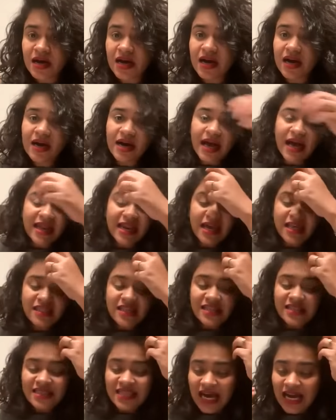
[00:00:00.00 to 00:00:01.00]
And I
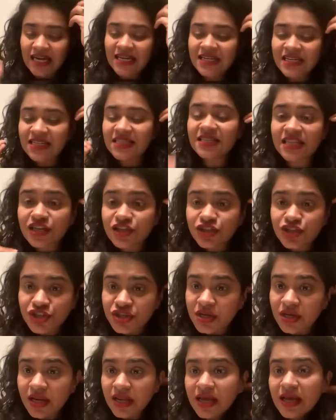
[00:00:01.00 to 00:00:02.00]
think that
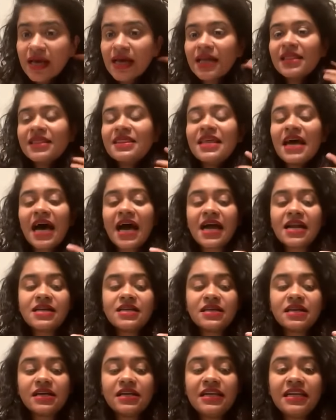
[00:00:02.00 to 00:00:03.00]
distinction, that
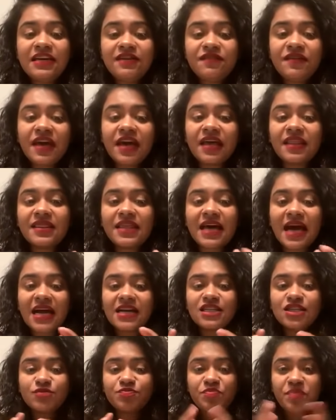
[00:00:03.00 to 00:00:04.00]
leeway,
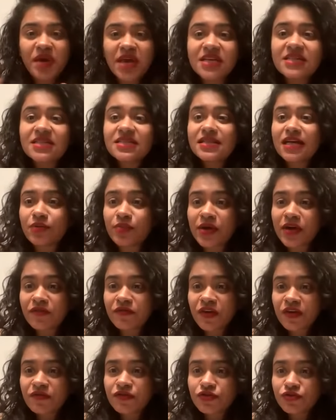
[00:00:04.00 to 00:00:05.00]
that space that we
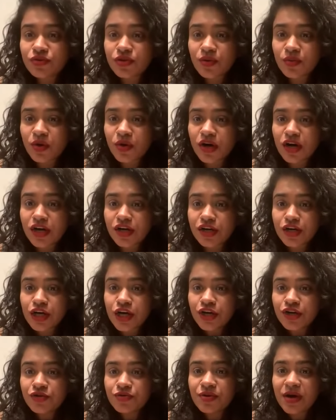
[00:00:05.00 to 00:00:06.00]
have given to the world
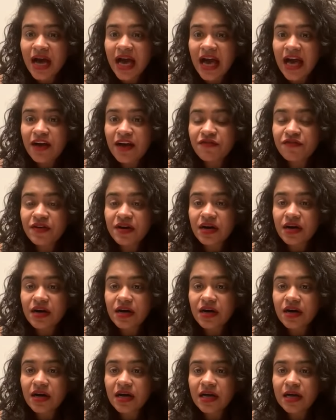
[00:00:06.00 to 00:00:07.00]
to have
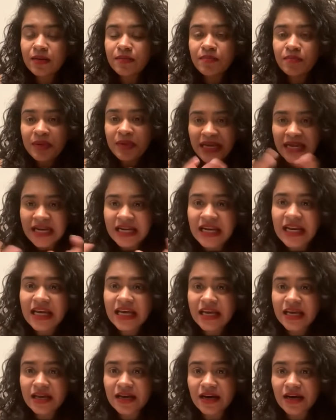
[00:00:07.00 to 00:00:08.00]

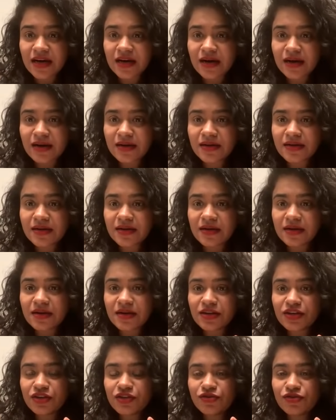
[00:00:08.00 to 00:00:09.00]
completely,
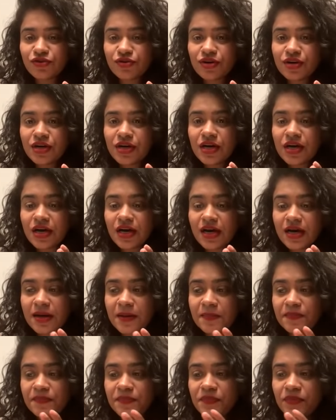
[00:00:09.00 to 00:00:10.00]

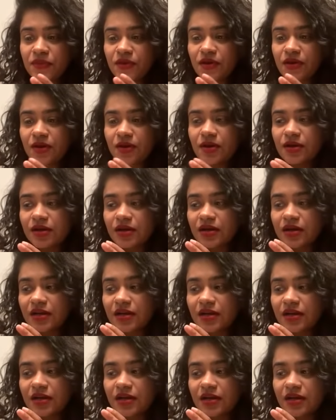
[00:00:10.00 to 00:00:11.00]

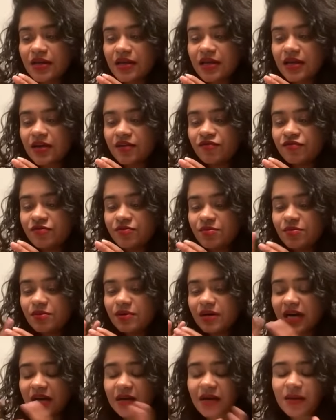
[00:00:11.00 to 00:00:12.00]

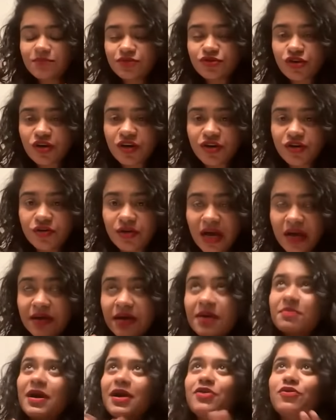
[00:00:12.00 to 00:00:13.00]
I'm sorry,
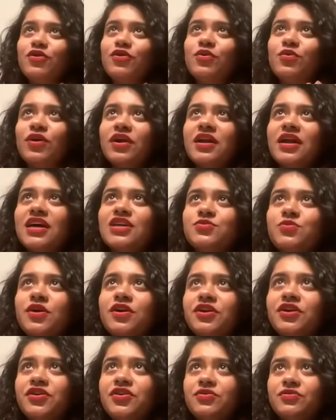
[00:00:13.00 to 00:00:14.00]
I don't know what a nice
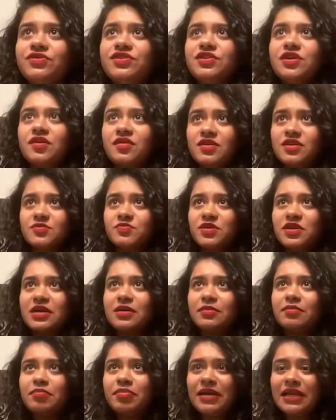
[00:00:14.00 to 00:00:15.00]
word to use here is, but
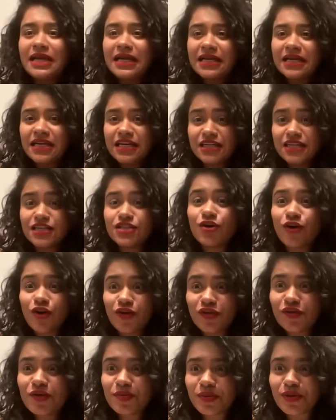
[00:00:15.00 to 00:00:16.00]
completely
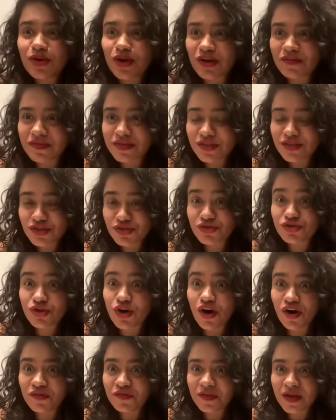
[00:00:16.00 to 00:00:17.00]
dishonorable conversations
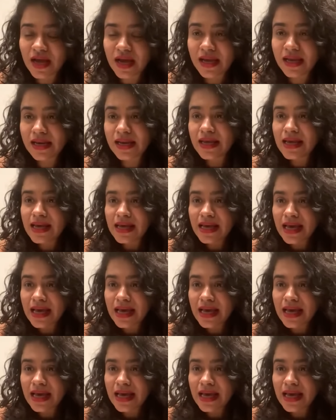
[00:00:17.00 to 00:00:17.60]
offline